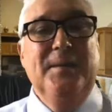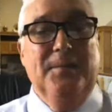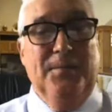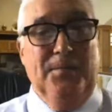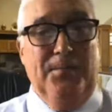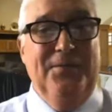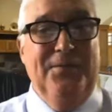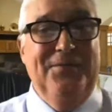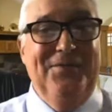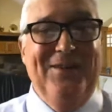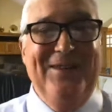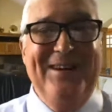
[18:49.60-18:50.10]

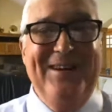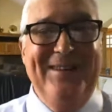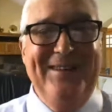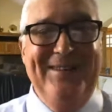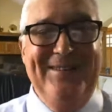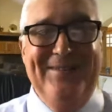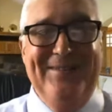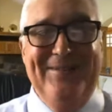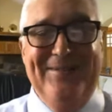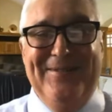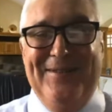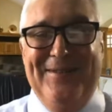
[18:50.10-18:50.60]

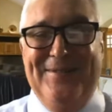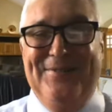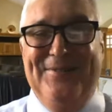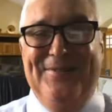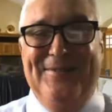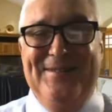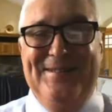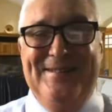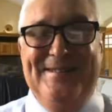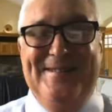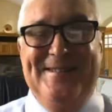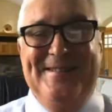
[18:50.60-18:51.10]
provided your
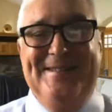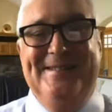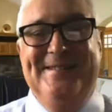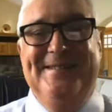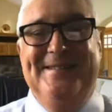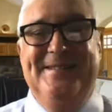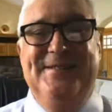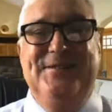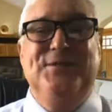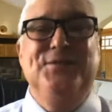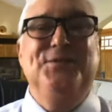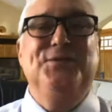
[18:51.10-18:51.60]

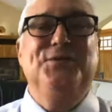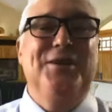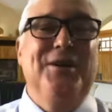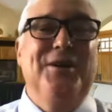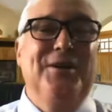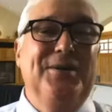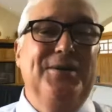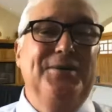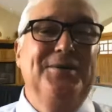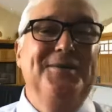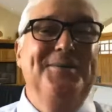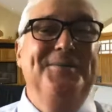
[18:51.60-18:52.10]
references, you've
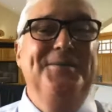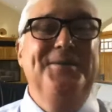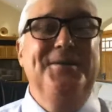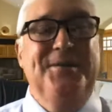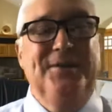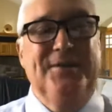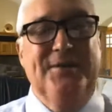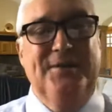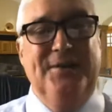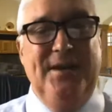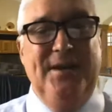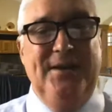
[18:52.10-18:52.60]
shown them your
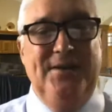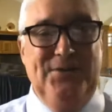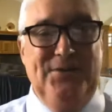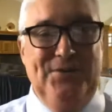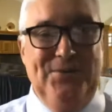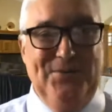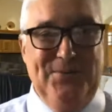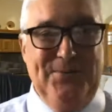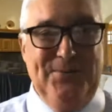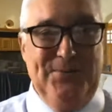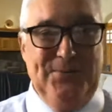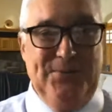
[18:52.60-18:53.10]

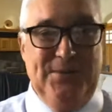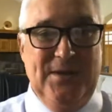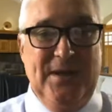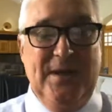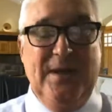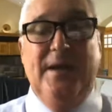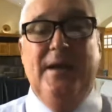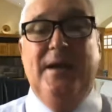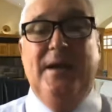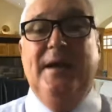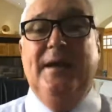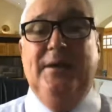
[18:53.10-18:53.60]

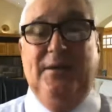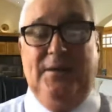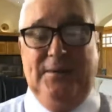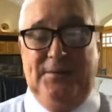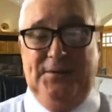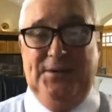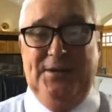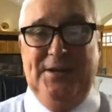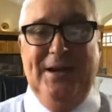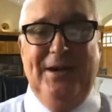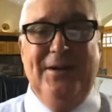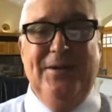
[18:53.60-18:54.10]
credentials, you've
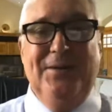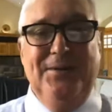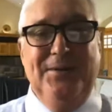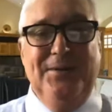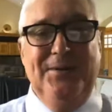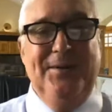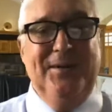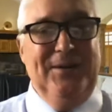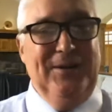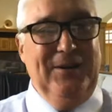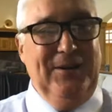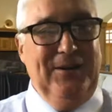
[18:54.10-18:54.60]

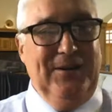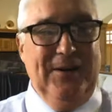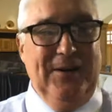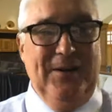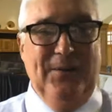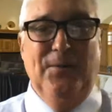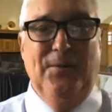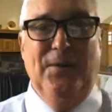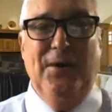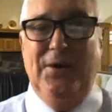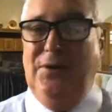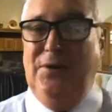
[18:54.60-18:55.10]
shown the
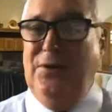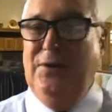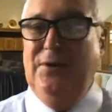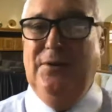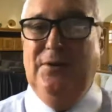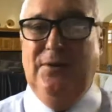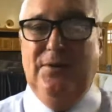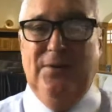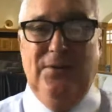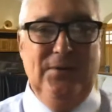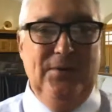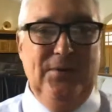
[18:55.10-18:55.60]
client what you
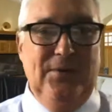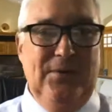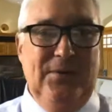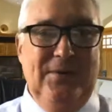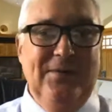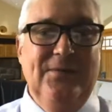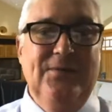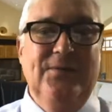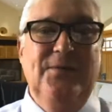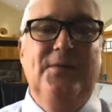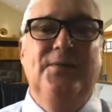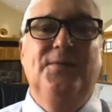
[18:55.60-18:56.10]
can do,
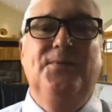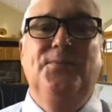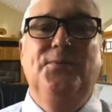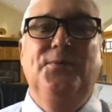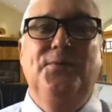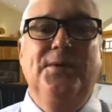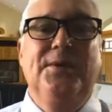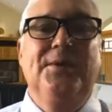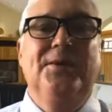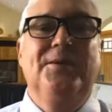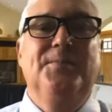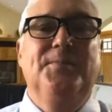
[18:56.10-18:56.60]
you've
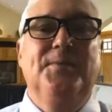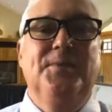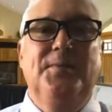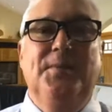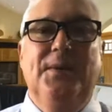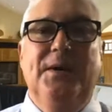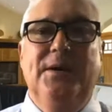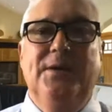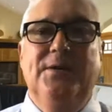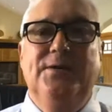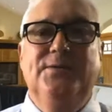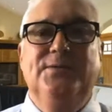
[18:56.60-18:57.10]
put in a
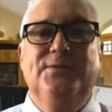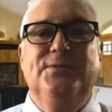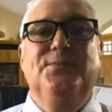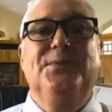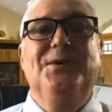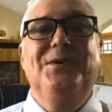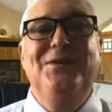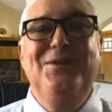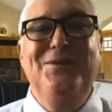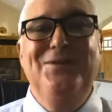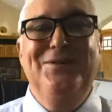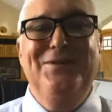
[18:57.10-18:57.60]
proposal.
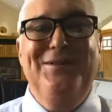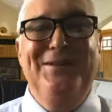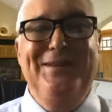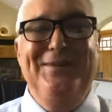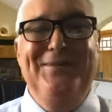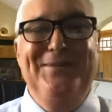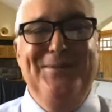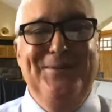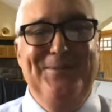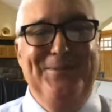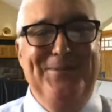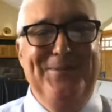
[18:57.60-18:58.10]
When you
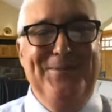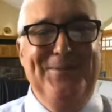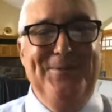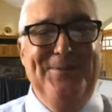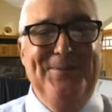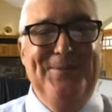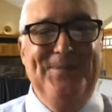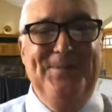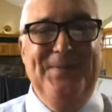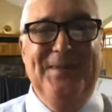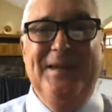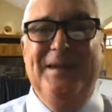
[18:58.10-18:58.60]
leave the
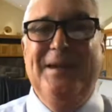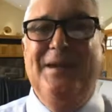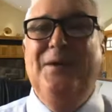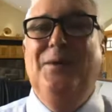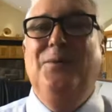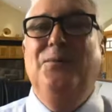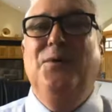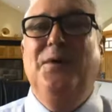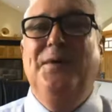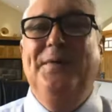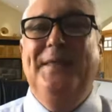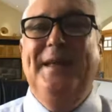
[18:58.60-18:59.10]
room,
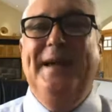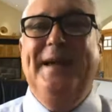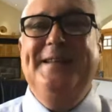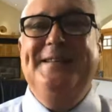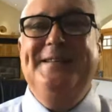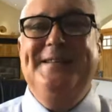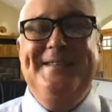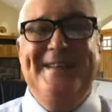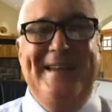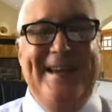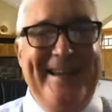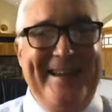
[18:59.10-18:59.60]
what they
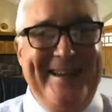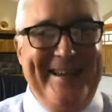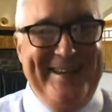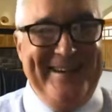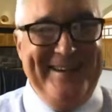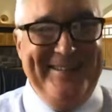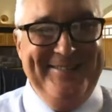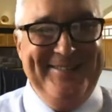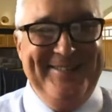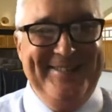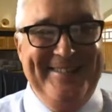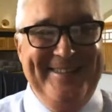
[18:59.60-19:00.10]
say
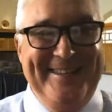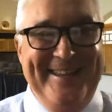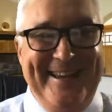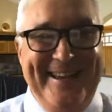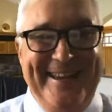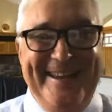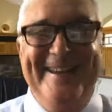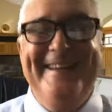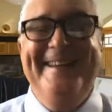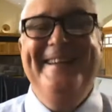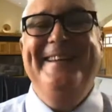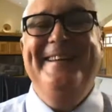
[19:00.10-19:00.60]
after
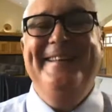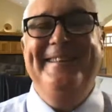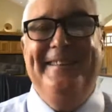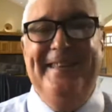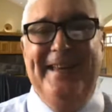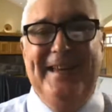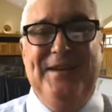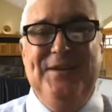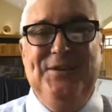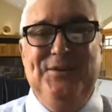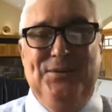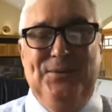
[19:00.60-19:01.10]
that,
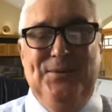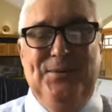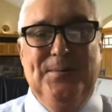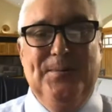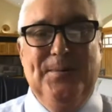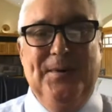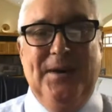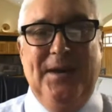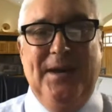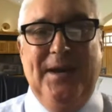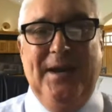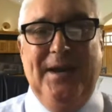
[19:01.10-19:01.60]
that is your
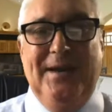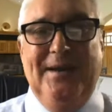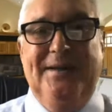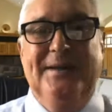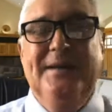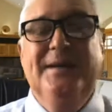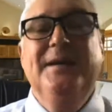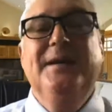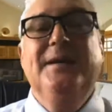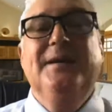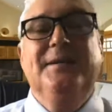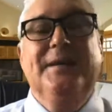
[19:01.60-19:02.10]
brand.
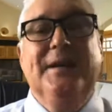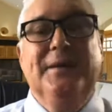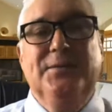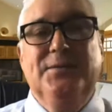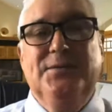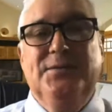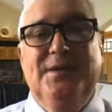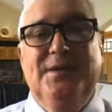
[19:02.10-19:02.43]
They will